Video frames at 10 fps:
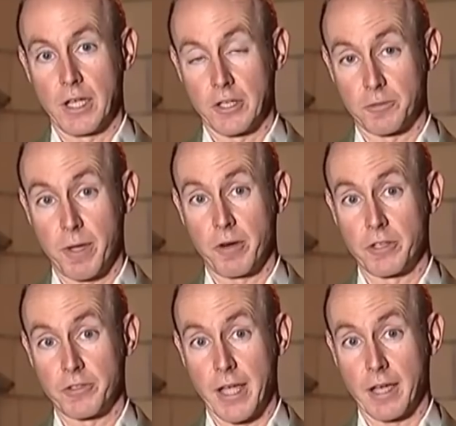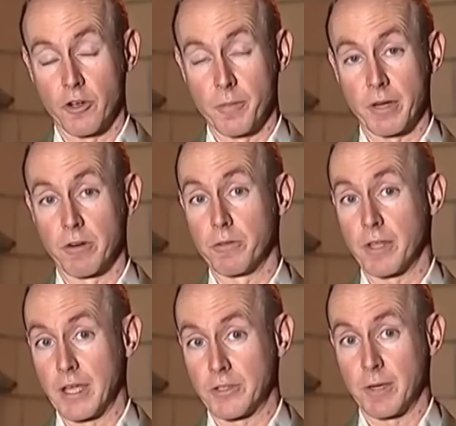experiencing economic
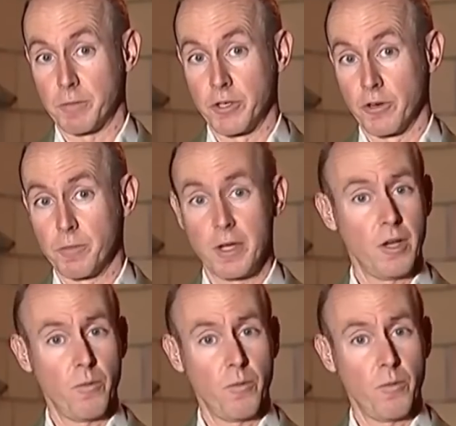growth except Europe.